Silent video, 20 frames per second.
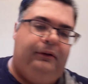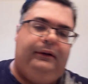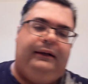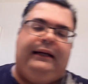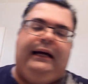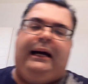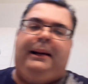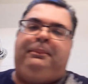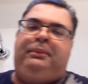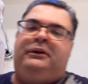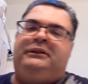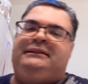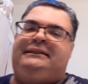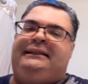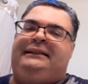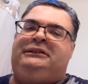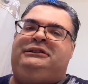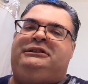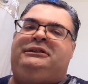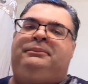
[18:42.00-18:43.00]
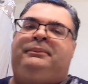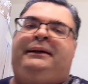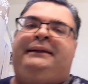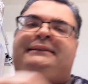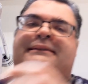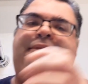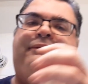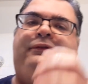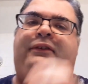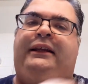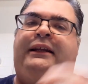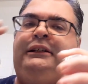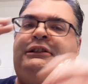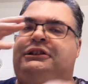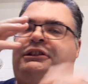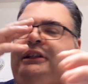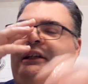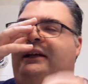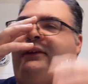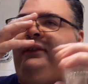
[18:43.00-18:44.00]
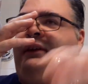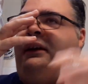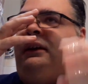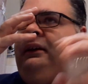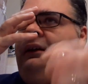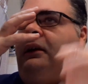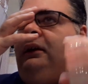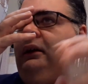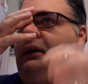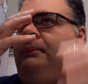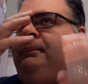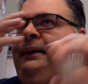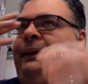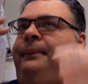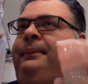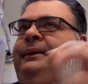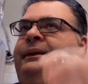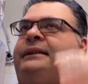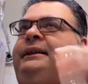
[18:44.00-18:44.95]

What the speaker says: the Copper Ascension by Phoenix Shaving may be